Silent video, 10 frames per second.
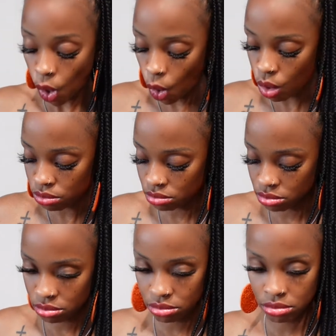Oh,
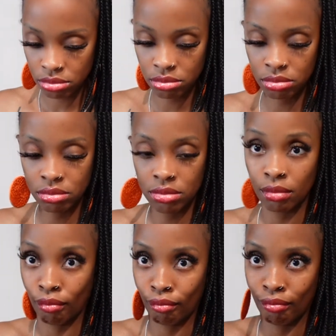
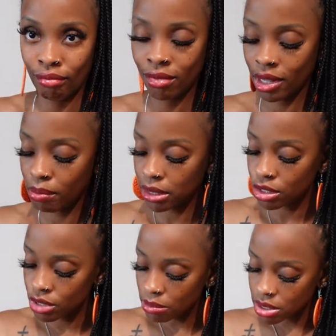I'm about to
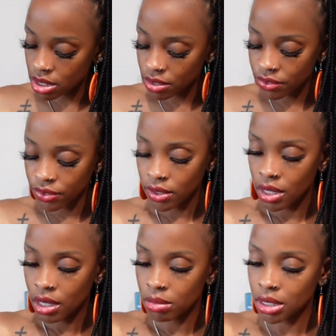drop stuff
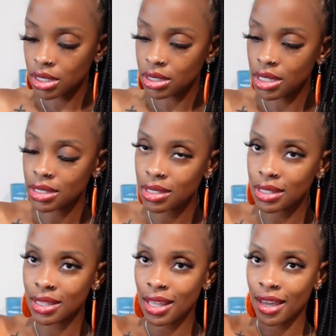because this is
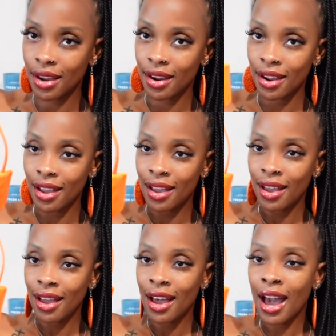in there.
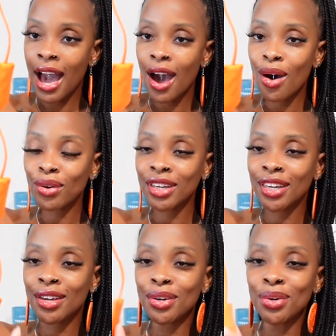How
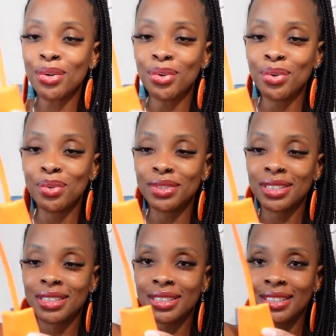cute.
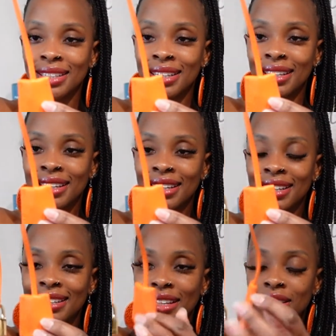
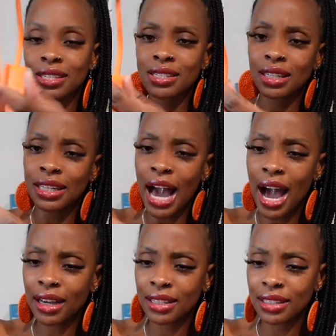Now this is a
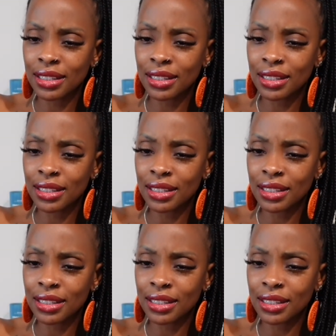lock